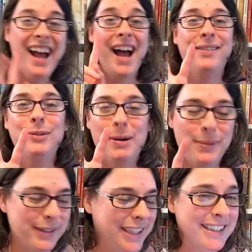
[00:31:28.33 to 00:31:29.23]
I have 2 more
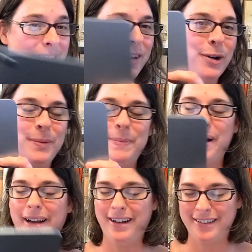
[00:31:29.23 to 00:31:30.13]
books because I have it on
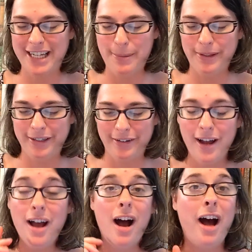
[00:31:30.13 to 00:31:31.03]
my tablet here.
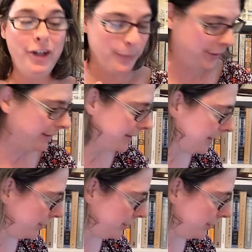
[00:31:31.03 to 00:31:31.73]
Audiobooks.